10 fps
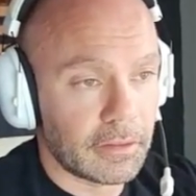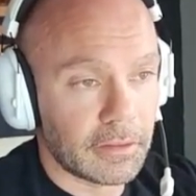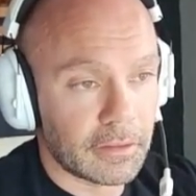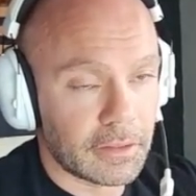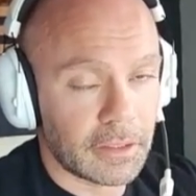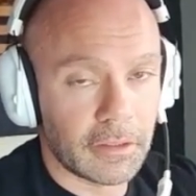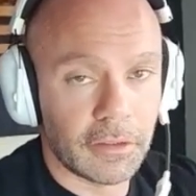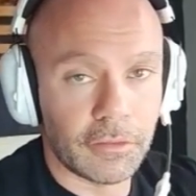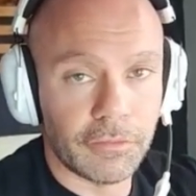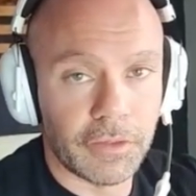getting a
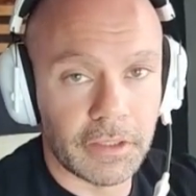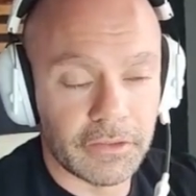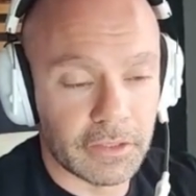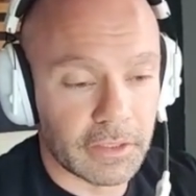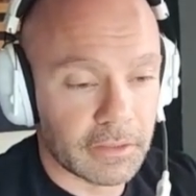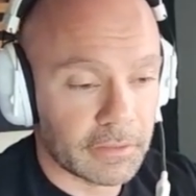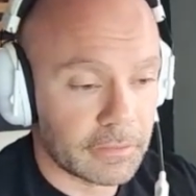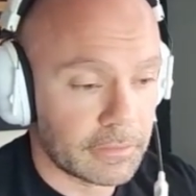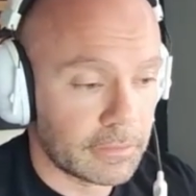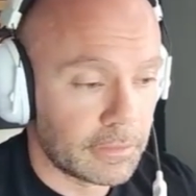little fuzzy.
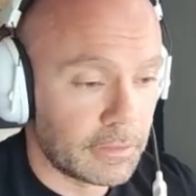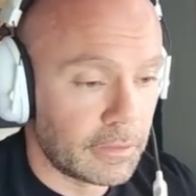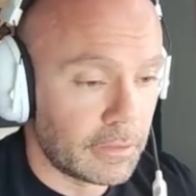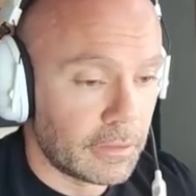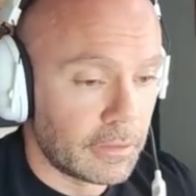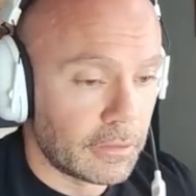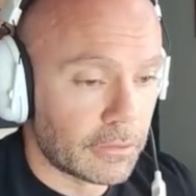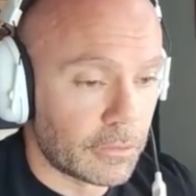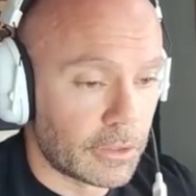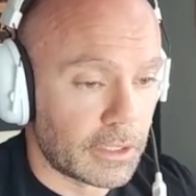
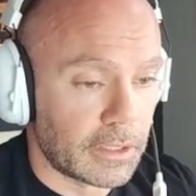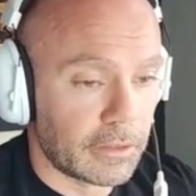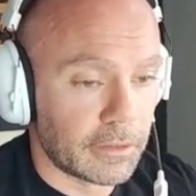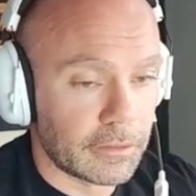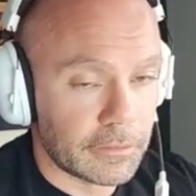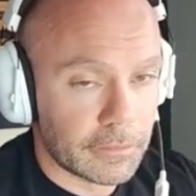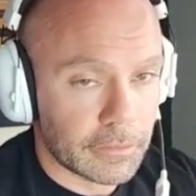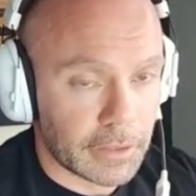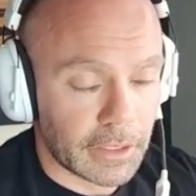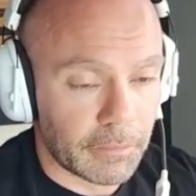So what did I do?
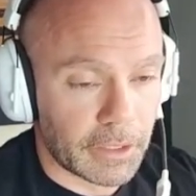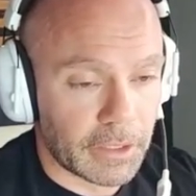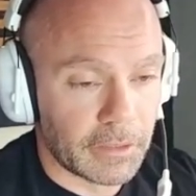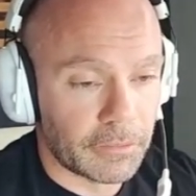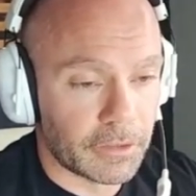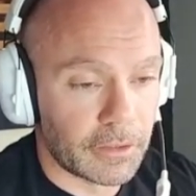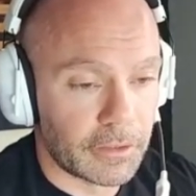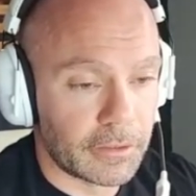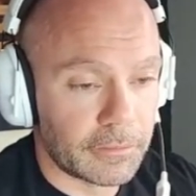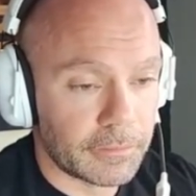I got my hips
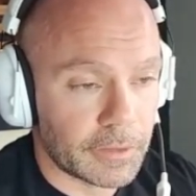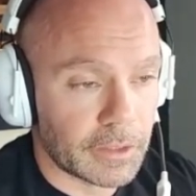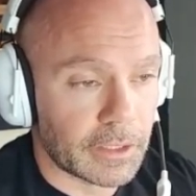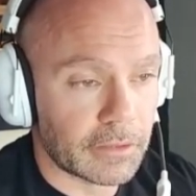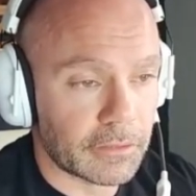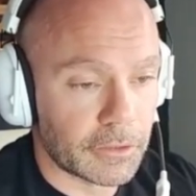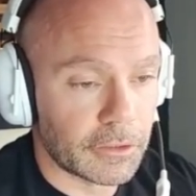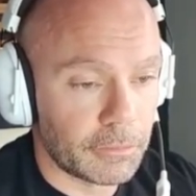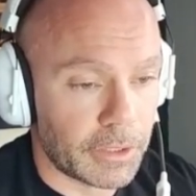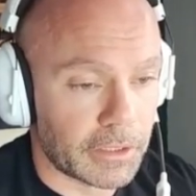under him, got some
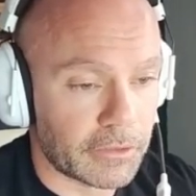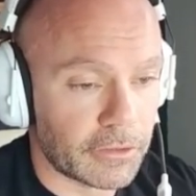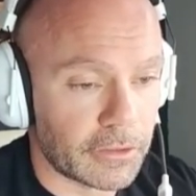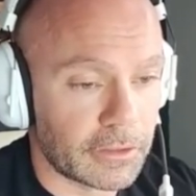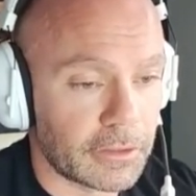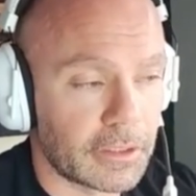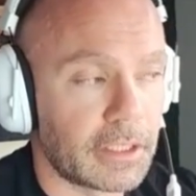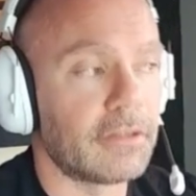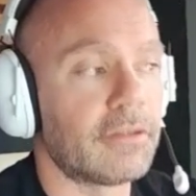good posture, and I just